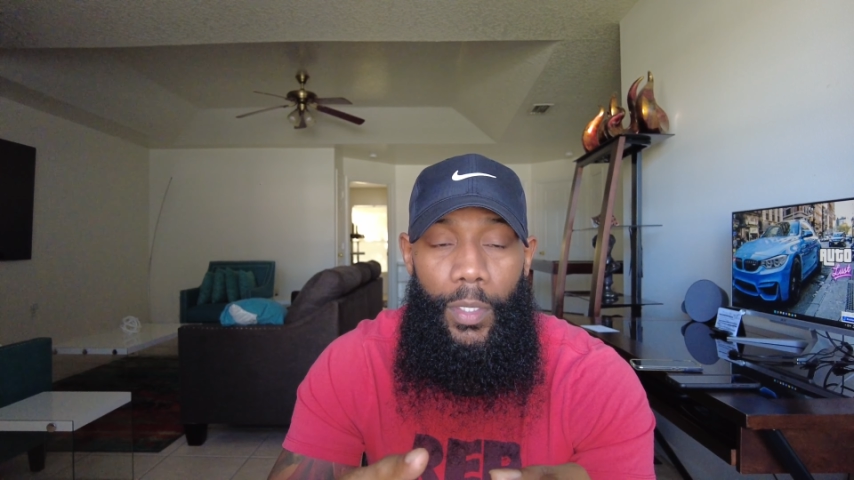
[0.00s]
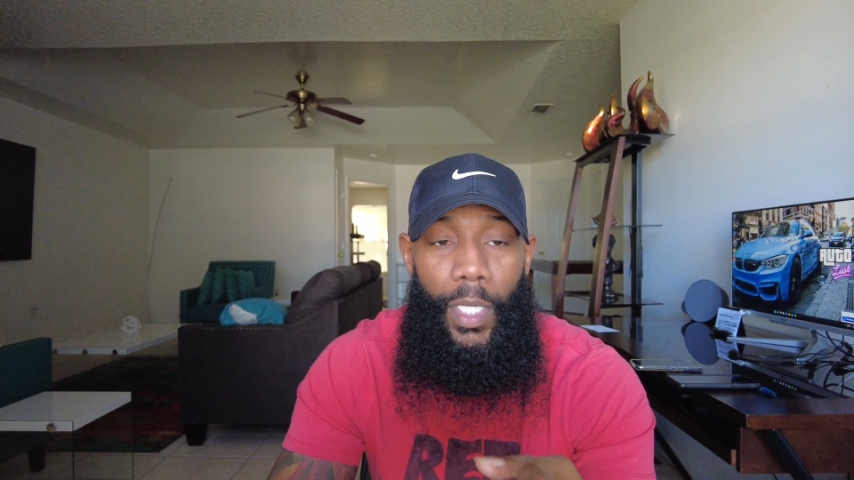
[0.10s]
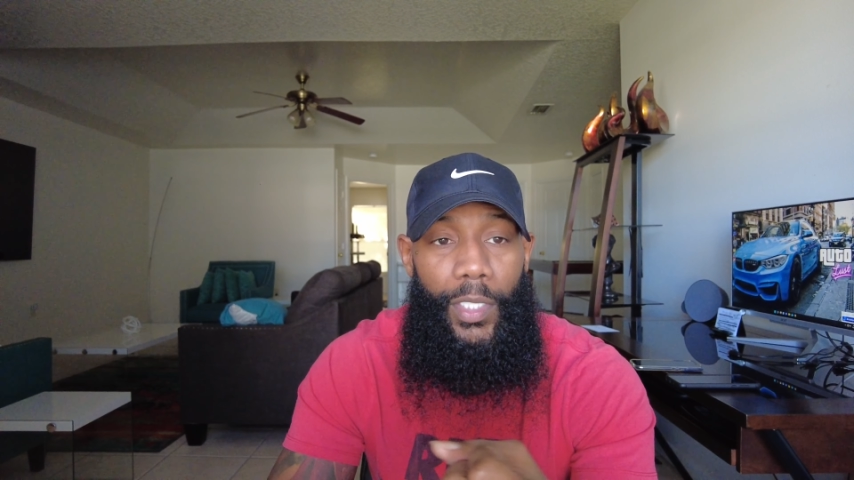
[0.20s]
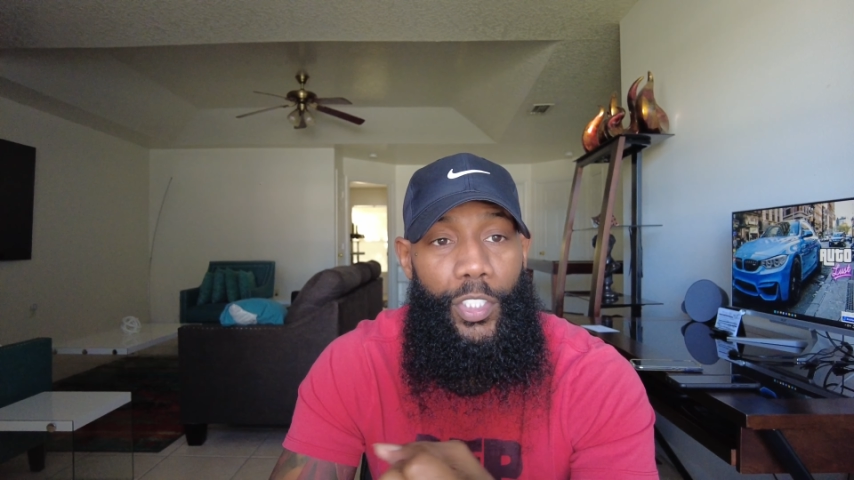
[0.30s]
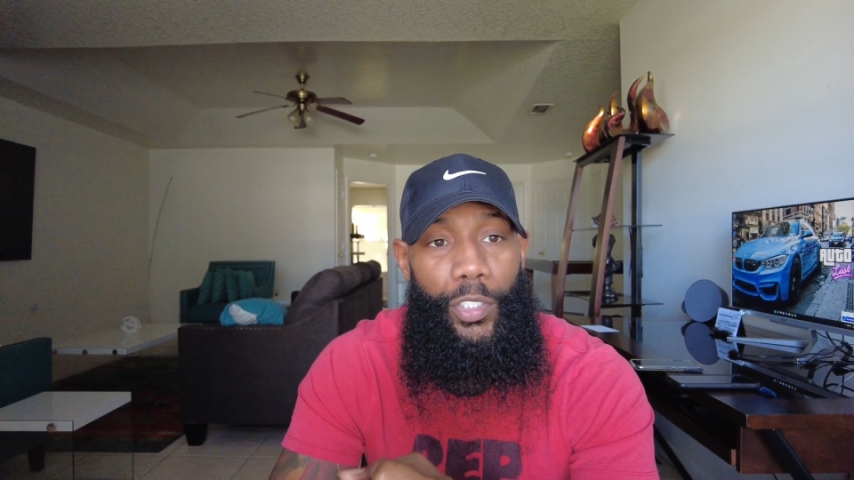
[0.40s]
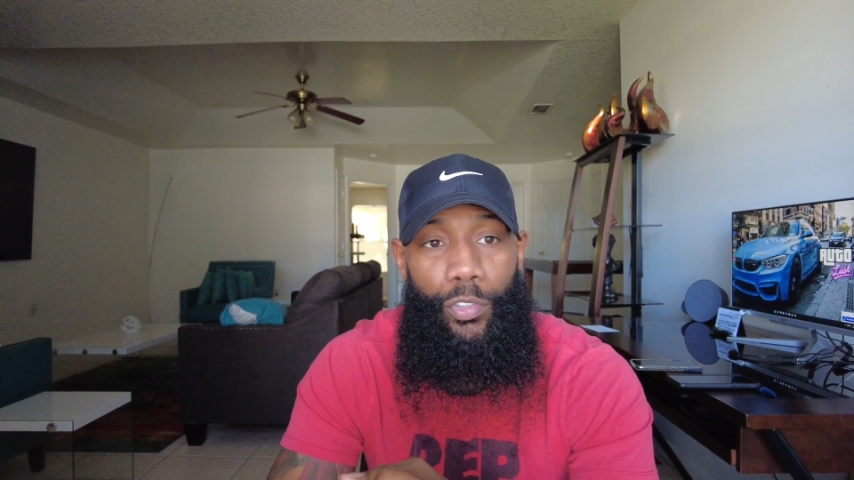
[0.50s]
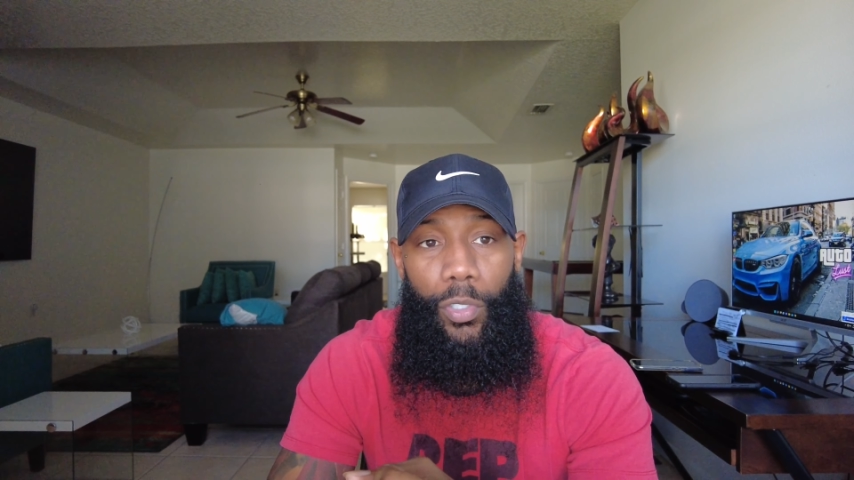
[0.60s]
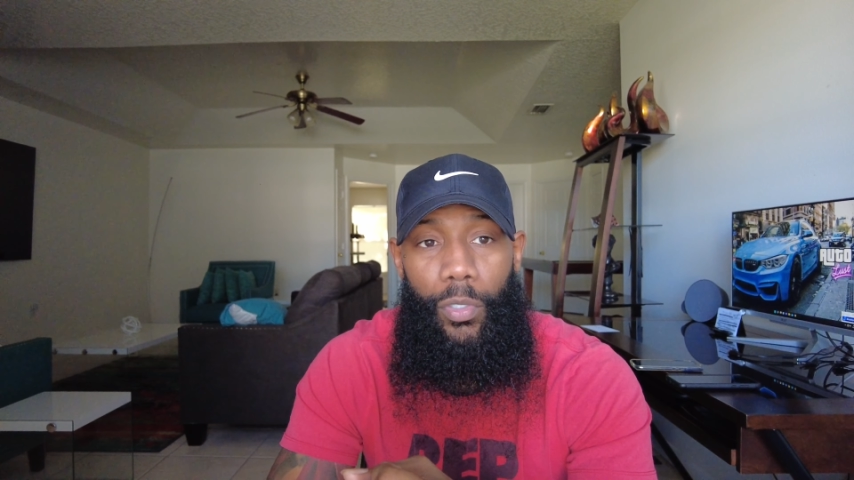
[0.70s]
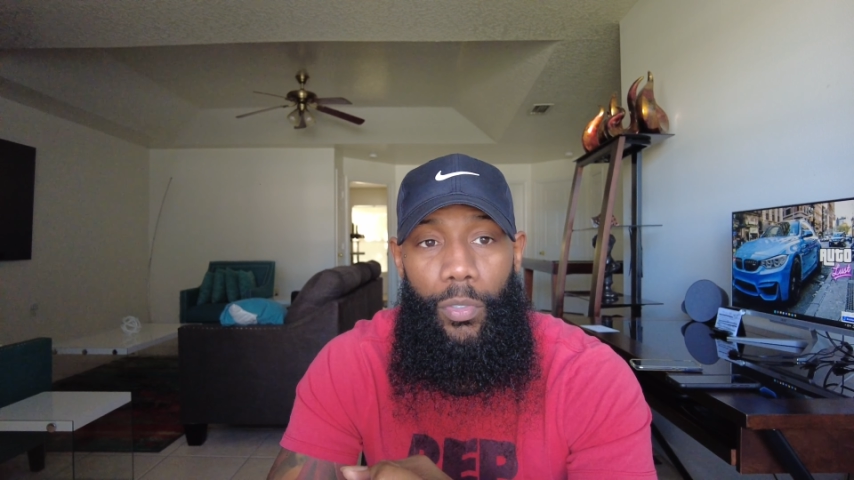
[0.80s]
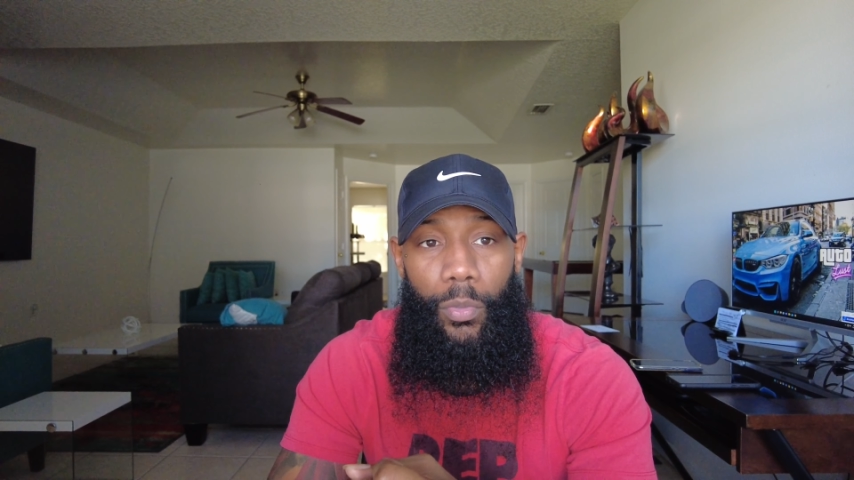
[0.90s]
launch
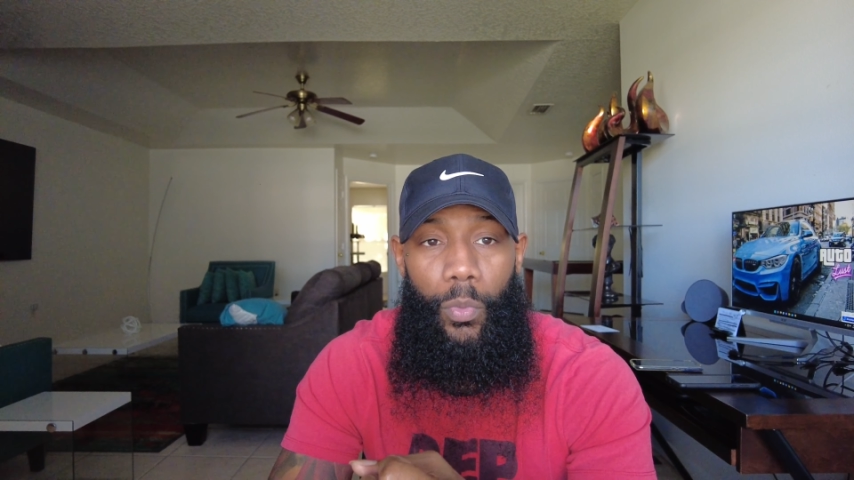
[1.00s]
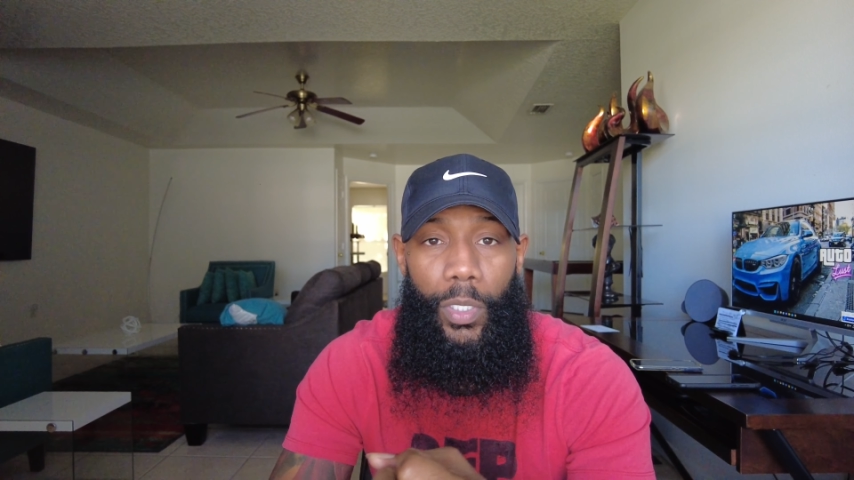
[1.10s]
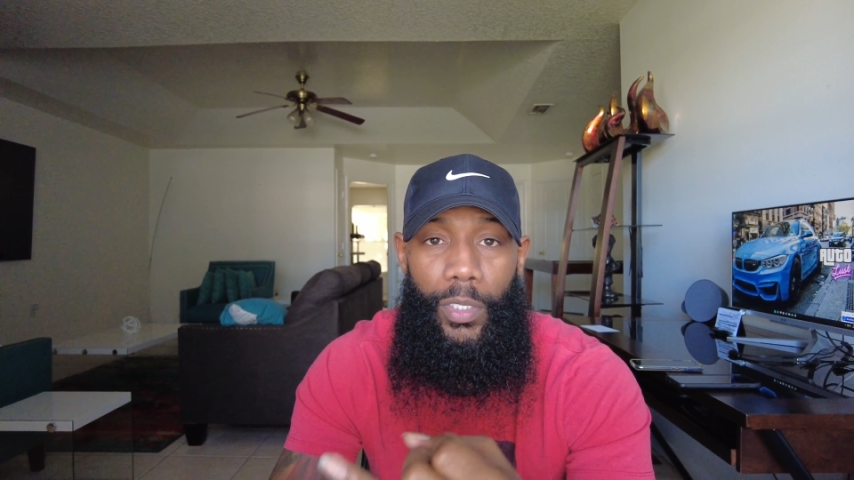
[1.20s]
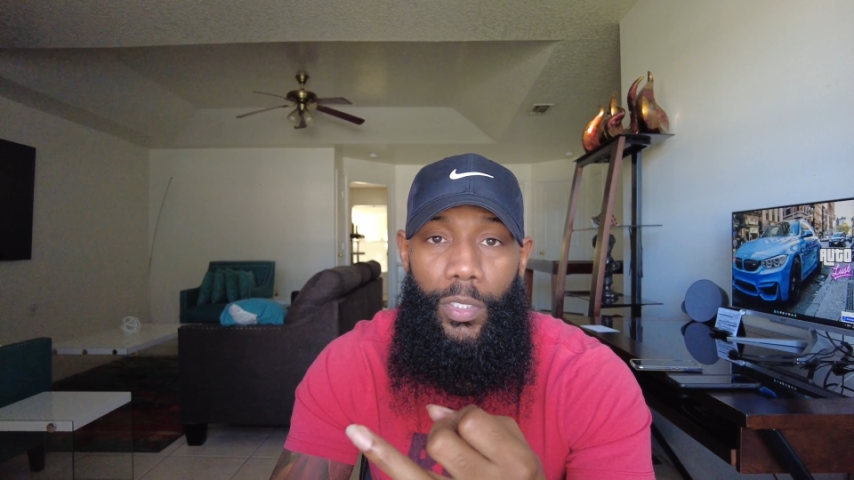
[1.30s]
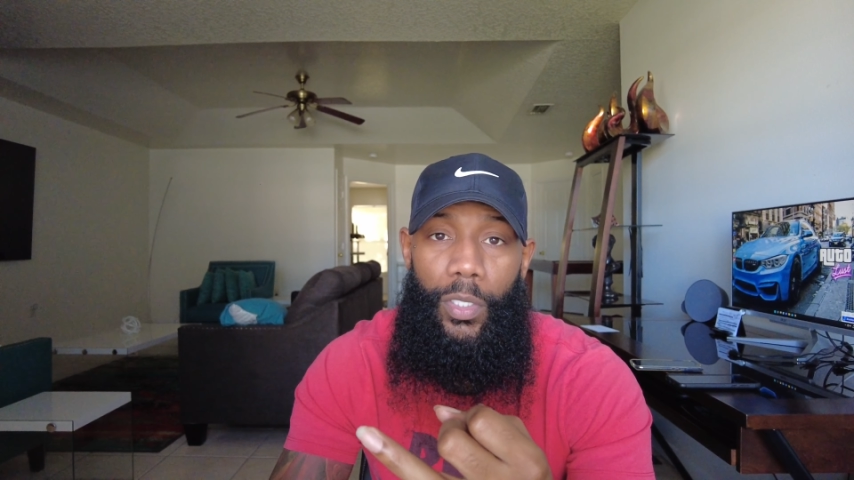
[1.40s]
control was